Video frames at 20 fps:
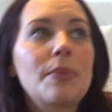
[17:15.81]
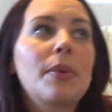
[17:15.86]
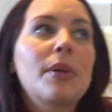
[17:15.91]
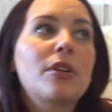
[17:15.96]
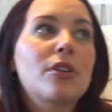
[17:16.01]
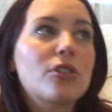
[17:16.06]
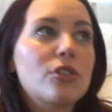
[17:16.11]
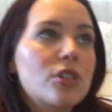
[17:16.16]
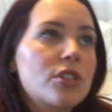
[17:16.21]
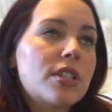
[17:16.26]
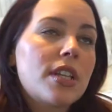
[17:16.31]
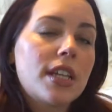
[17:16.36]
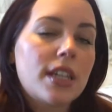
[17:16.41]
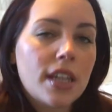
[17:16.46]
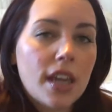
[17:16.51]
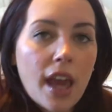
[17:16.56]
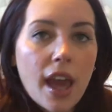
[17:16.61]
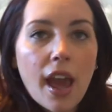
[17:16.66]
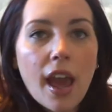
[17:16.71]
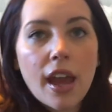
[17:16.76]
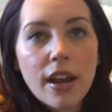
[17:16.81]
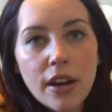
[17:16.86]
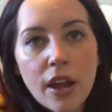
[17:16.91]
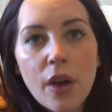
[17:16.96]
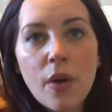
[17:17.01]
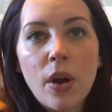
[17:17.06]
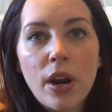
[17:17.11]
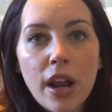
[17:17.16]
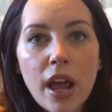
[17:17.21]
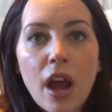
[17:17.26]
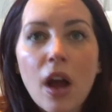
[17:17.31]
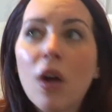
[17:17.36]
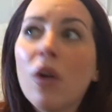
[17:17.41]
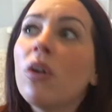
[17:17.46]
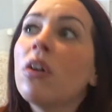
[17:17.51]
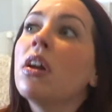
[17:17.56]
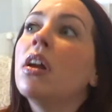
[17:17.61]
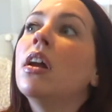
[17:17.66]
And you're just like, yeah, I know.